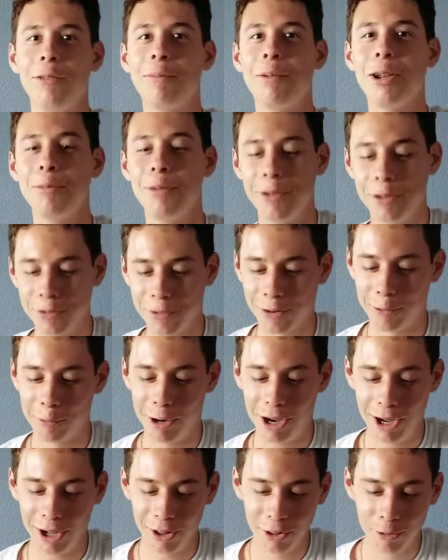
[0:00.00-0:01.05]
Pure Boosts for a
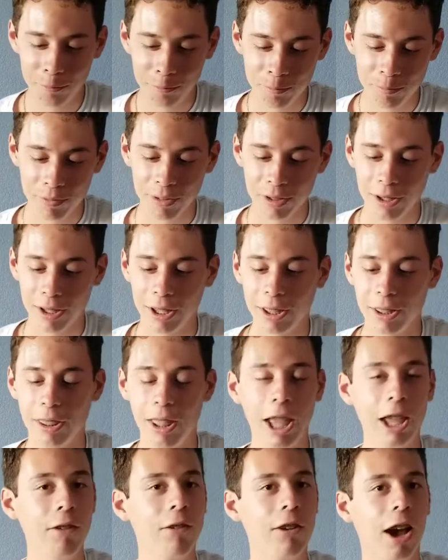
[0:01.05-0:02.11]
while.
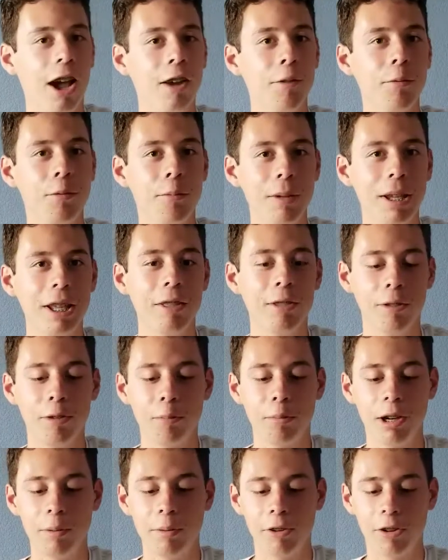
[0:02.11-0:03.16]
They've gotten me through
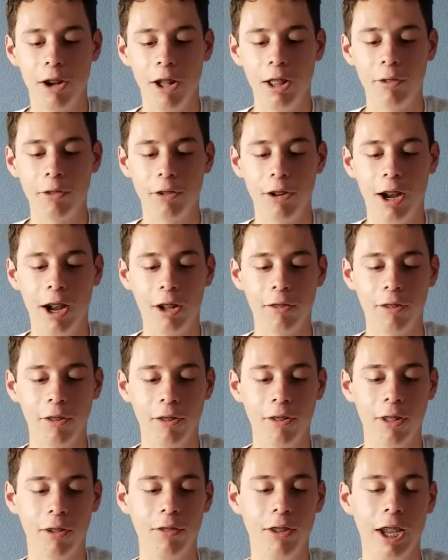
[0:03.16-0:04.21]
pretty much all of track
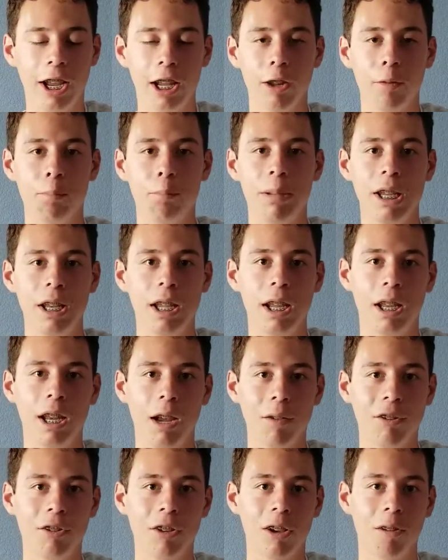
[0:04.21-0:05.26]
season. They've taken a beating in
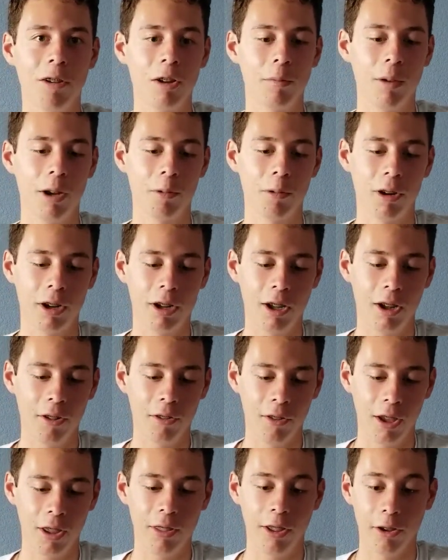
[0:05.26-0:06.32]
every single one of my
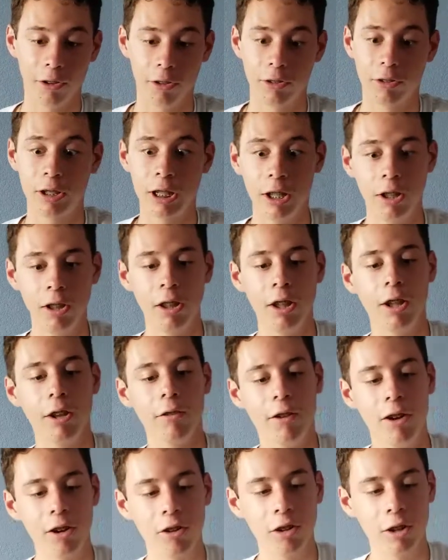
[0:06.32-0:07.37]
workouts, and they're still
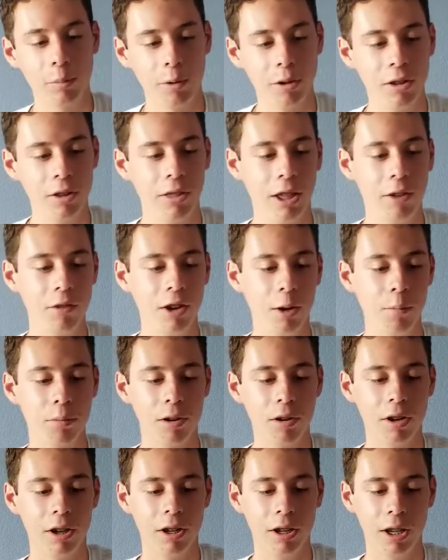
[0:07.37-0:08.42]
functional. They have not
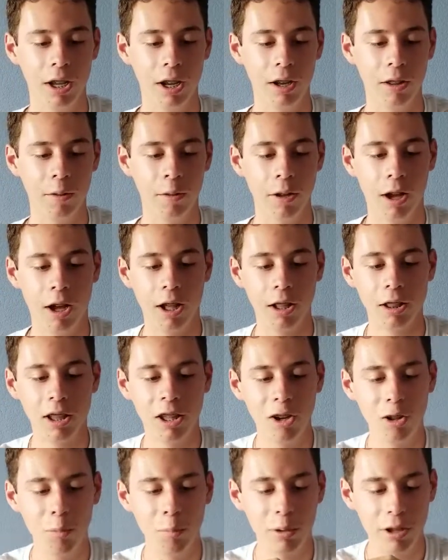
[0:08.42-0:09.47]
broken yet. A
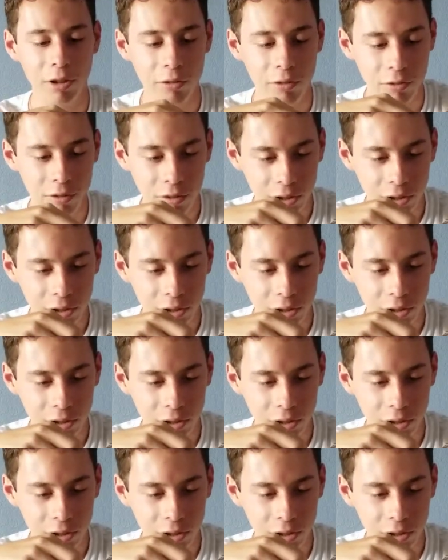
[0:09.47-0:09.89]
little bit,